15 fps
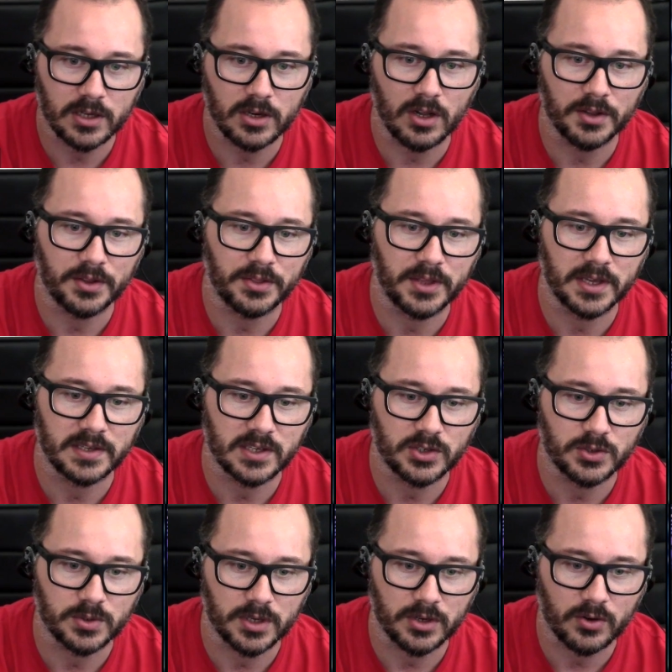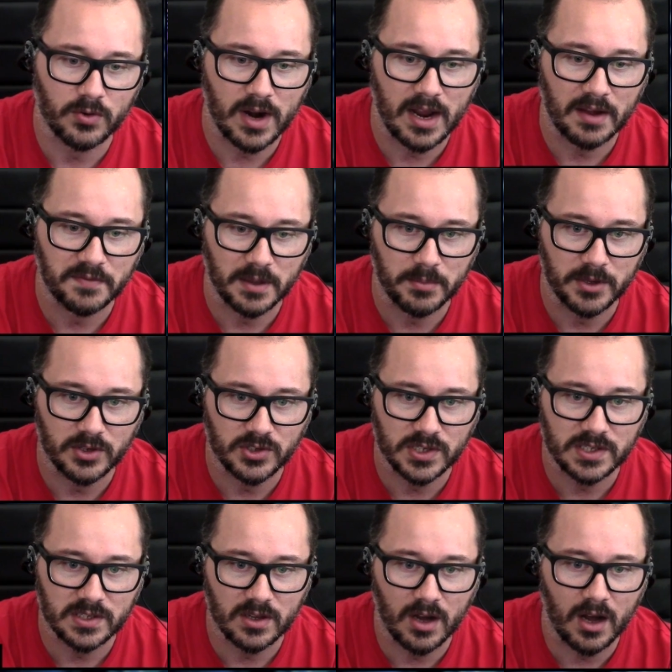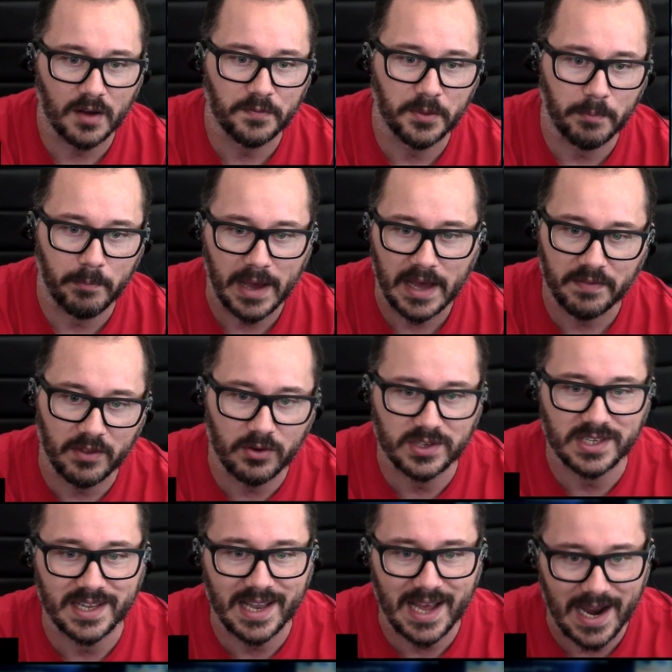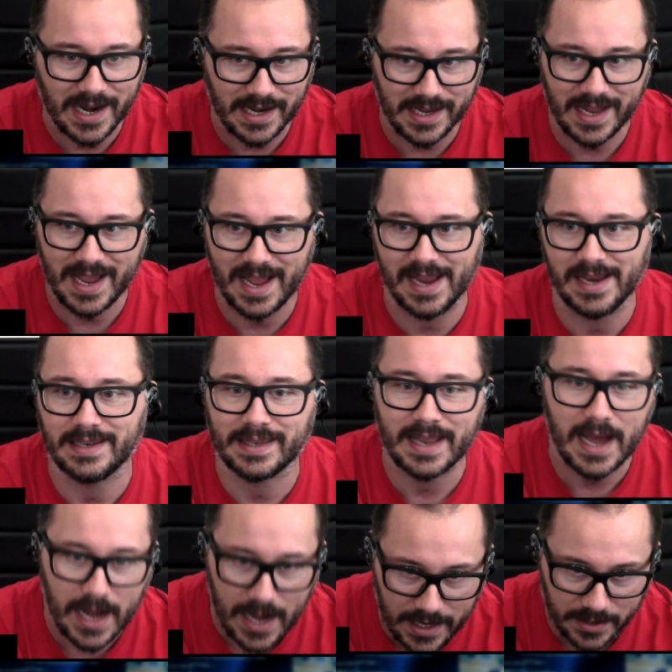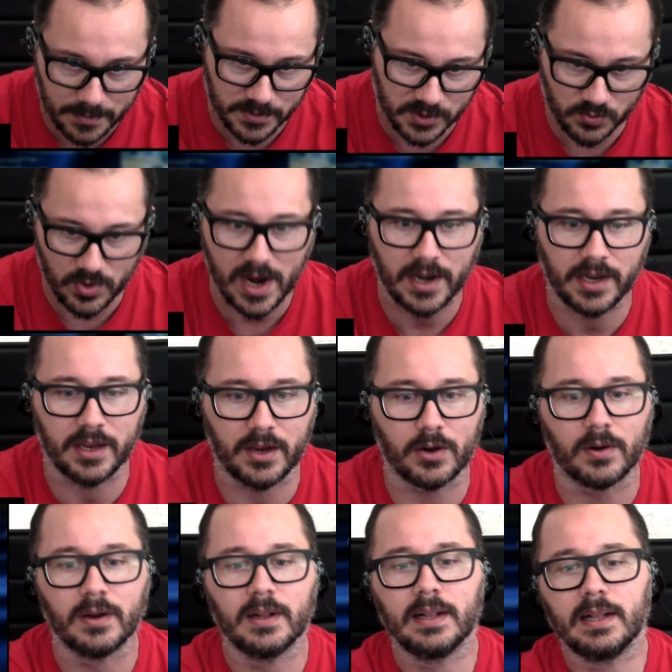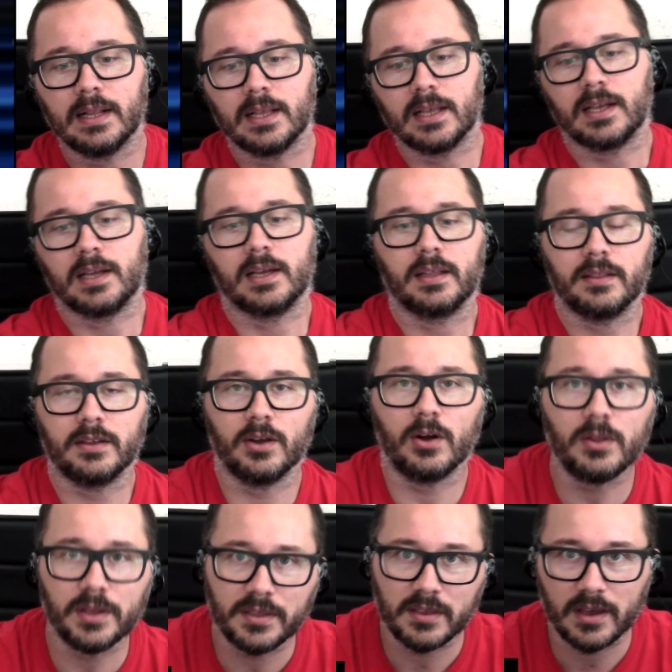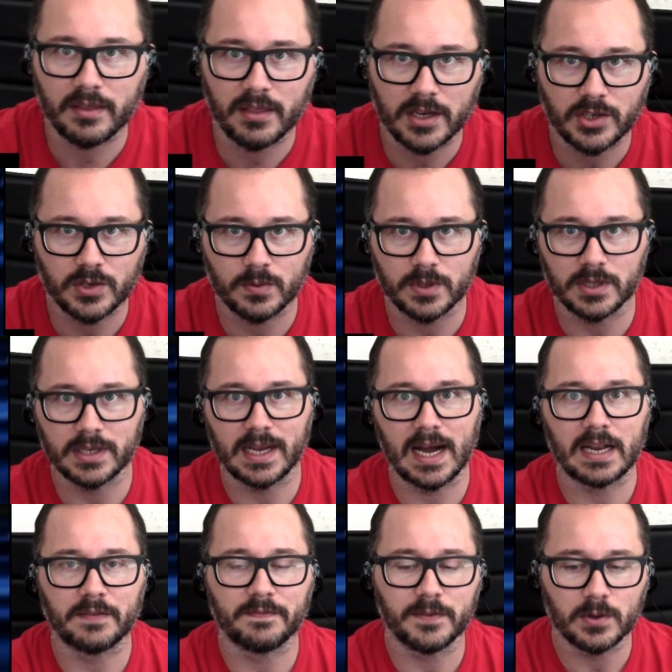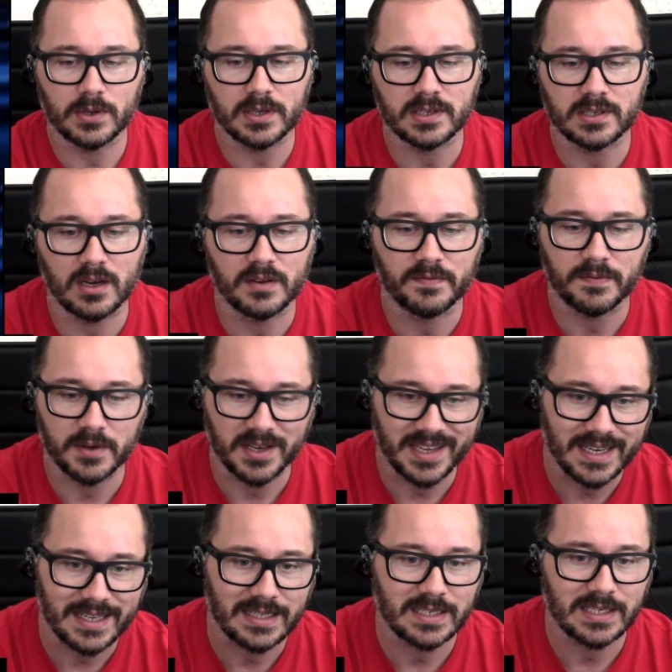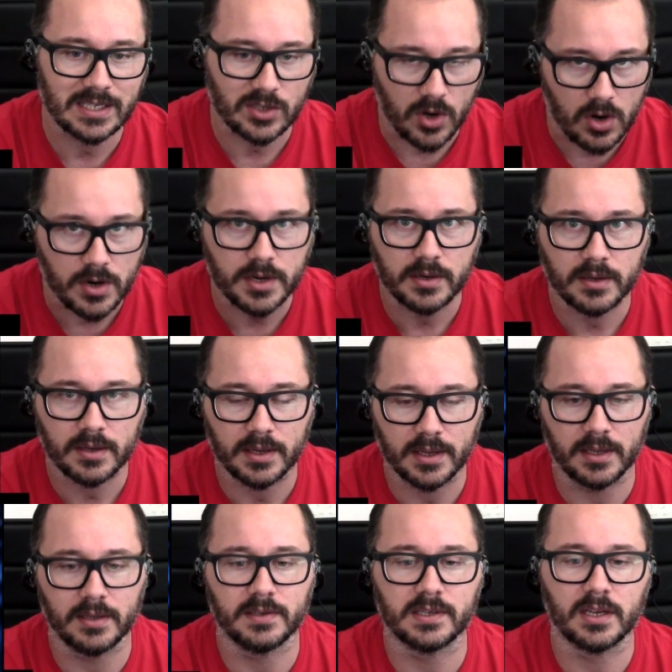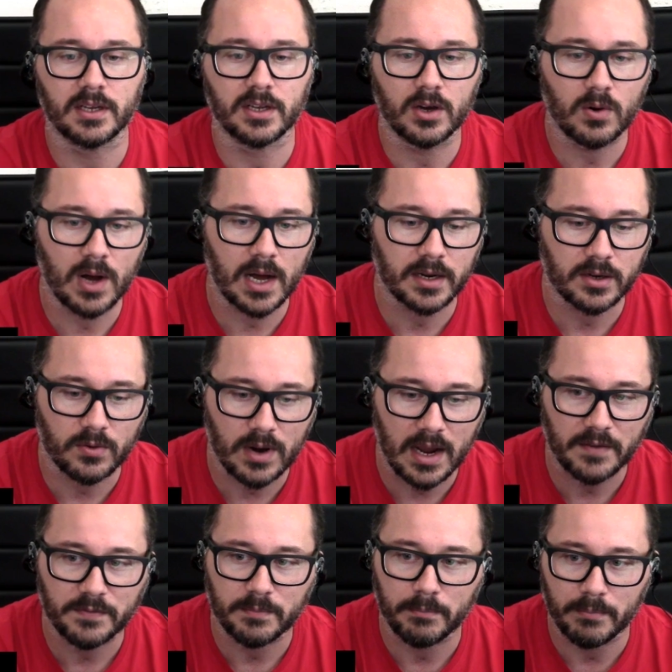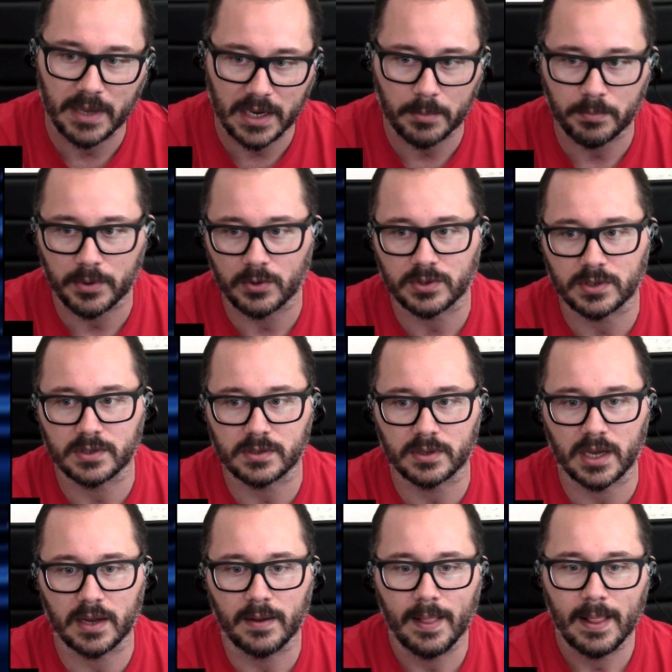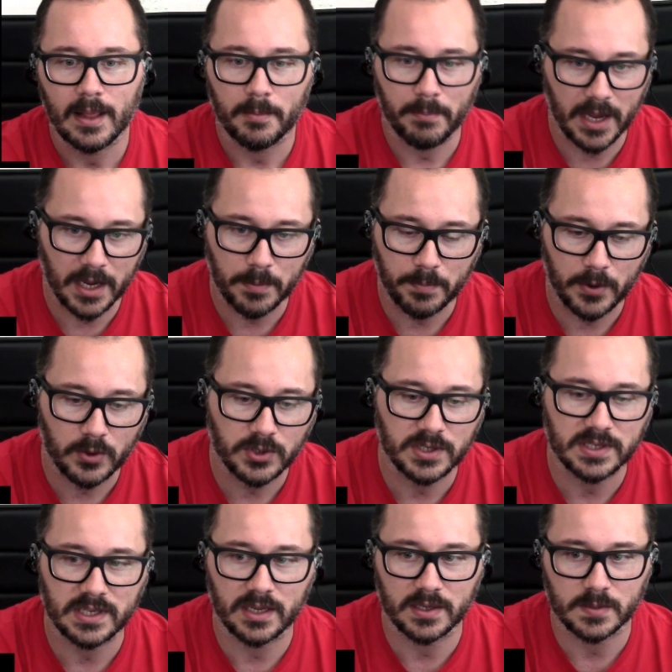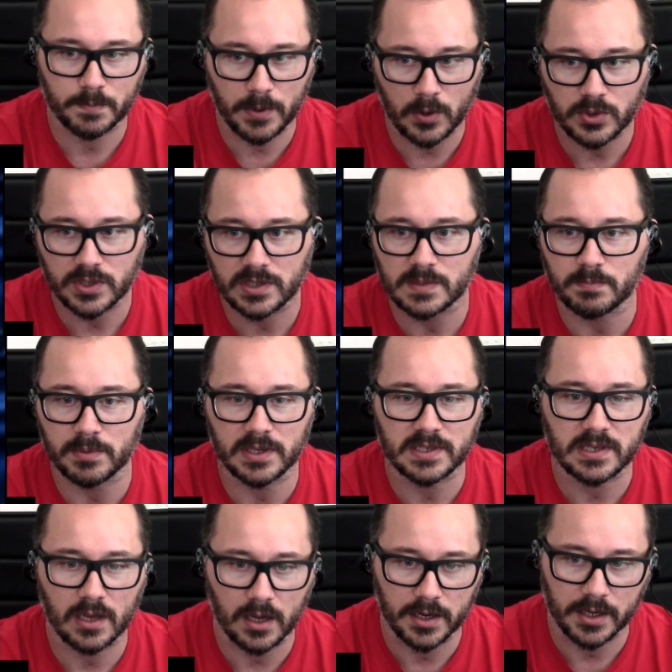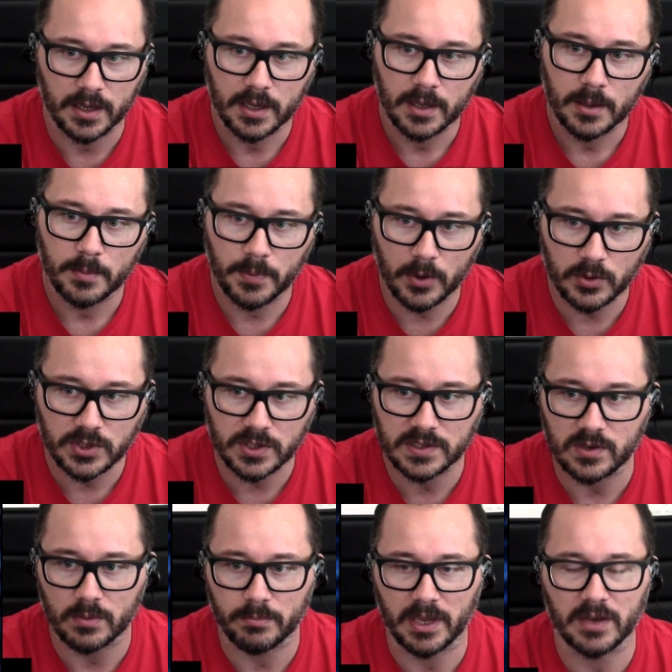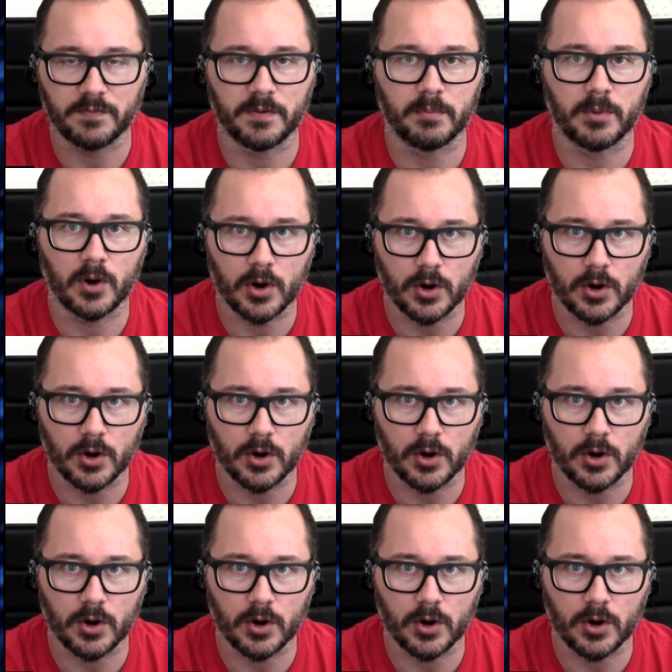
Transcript: all the things that you can craft. I mean, just off the bat, there's 98 items right here. The only thing that you really gotta focus on for getting started is know how to craft mega potions, okay? Mega potions is potions plus honey. Potions are made from